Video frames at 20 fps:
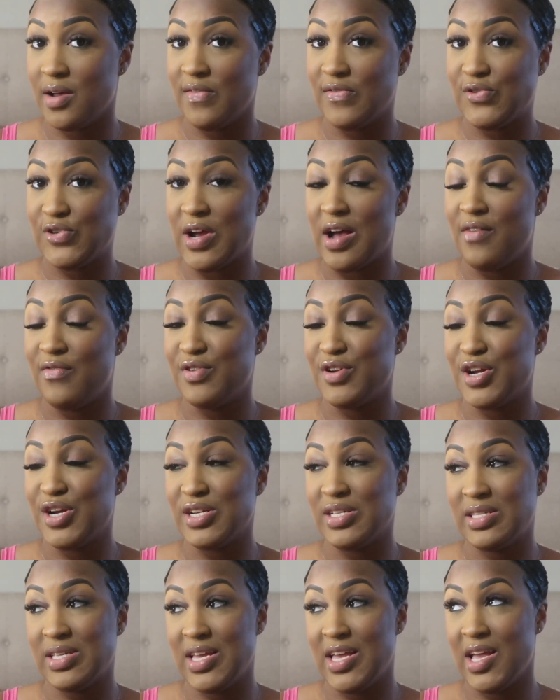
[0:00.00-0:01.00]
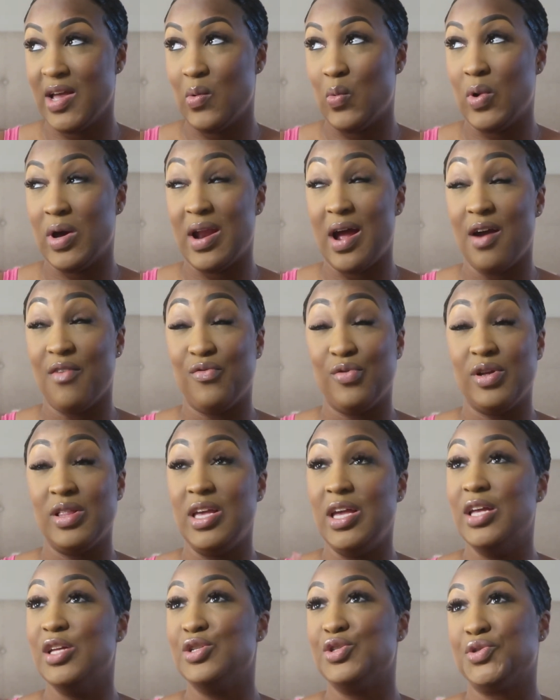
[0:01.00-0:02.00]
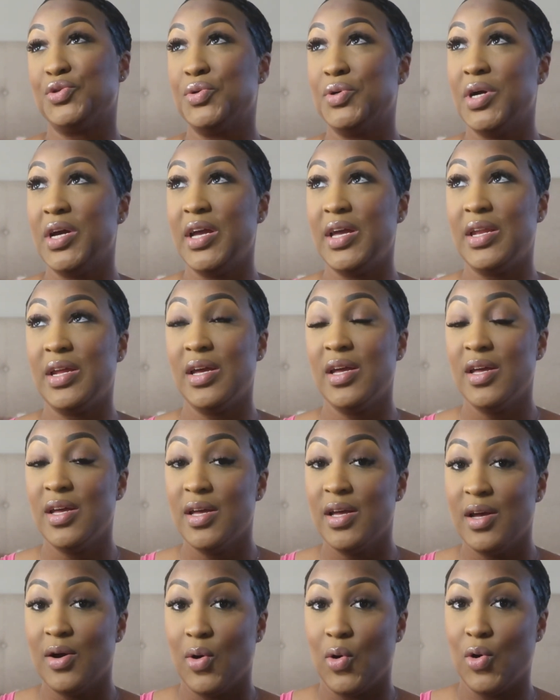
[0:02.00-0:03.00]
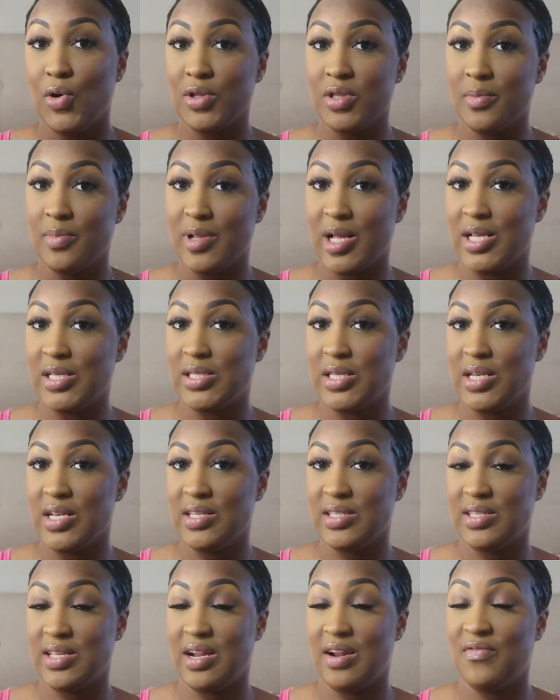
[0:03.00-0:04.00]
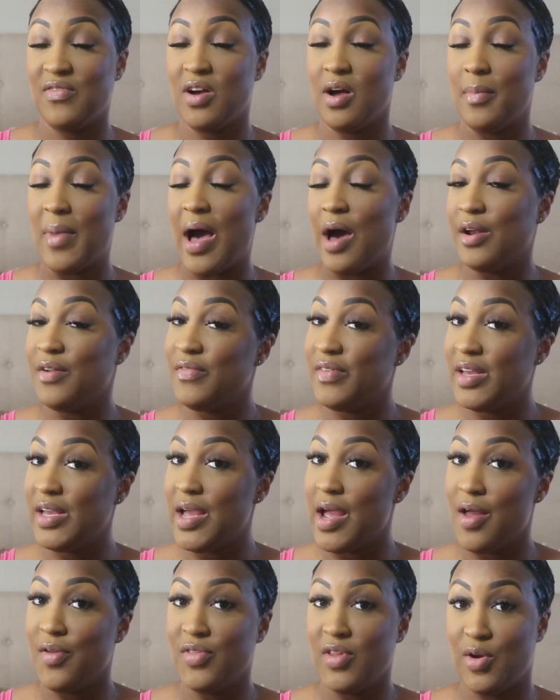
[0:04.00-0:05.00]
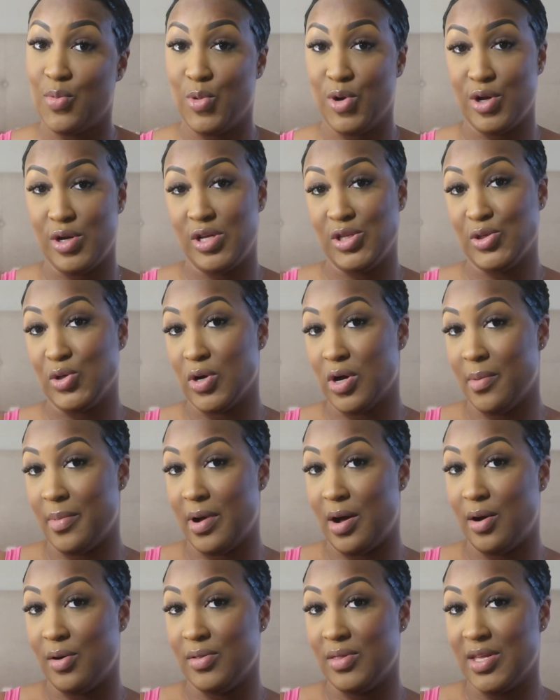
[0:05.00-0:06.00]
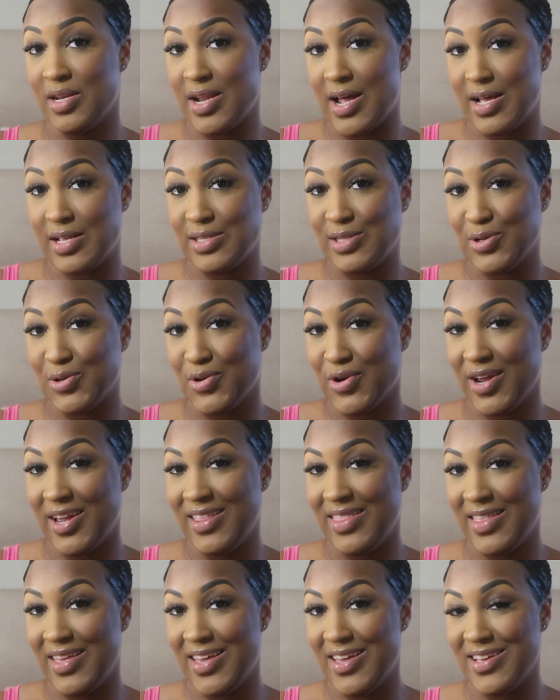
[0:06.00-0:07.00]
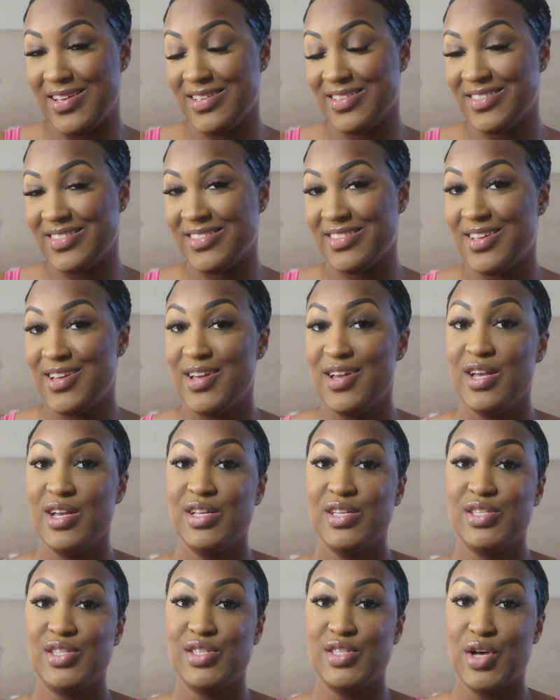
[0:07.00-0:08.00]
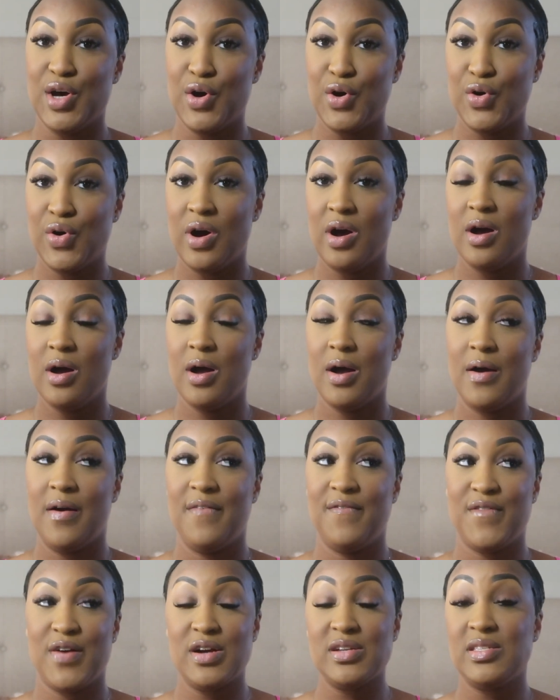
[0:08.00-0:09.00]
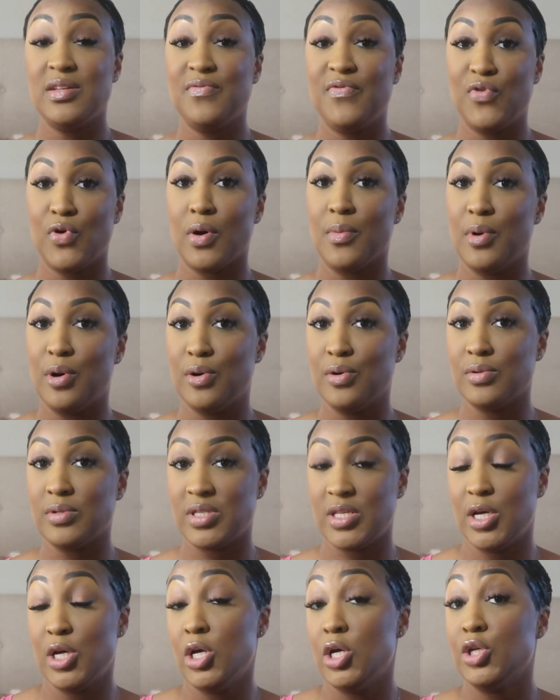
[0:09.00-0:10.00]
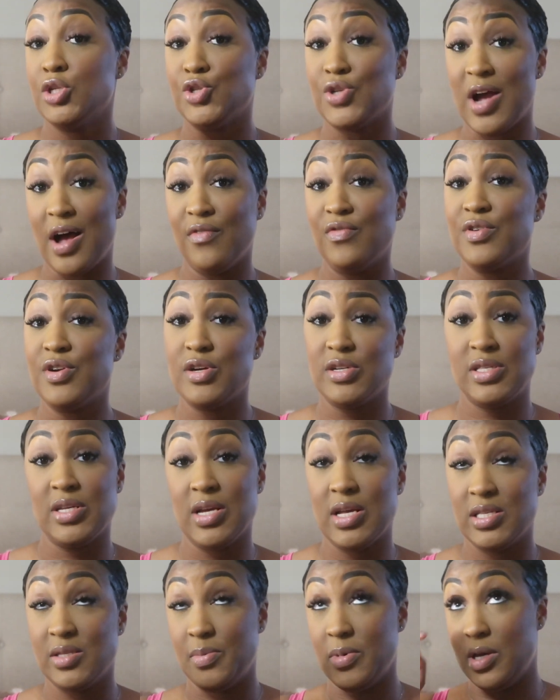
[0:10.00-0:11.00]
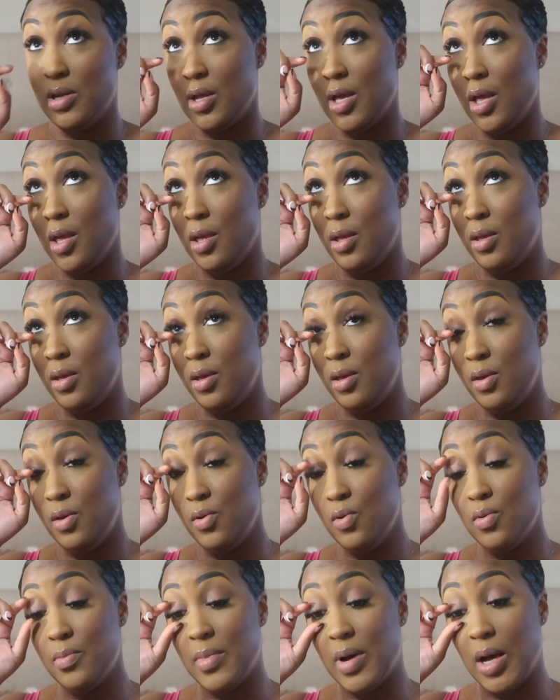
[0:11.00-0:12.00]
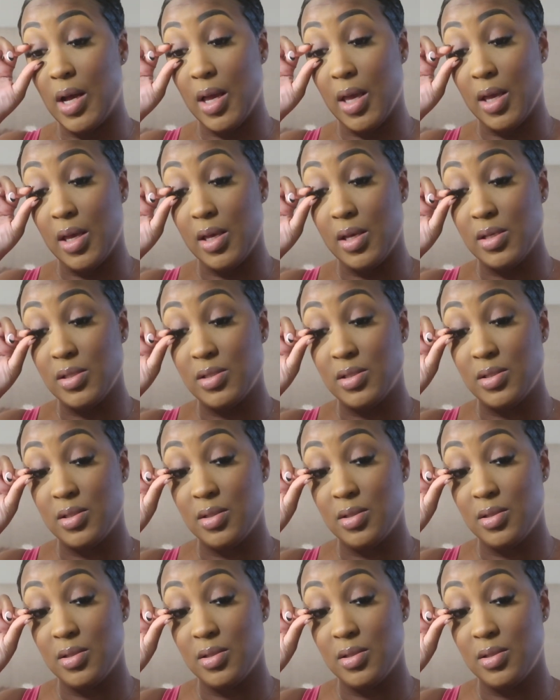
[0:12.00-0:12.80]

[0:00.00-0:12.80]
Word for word: of travel nursing, what I've really enjoyed, all the blessings that have come out of it, and then we're gonna talk about the not so great things. So first and foremost, travel nursing has been a humongous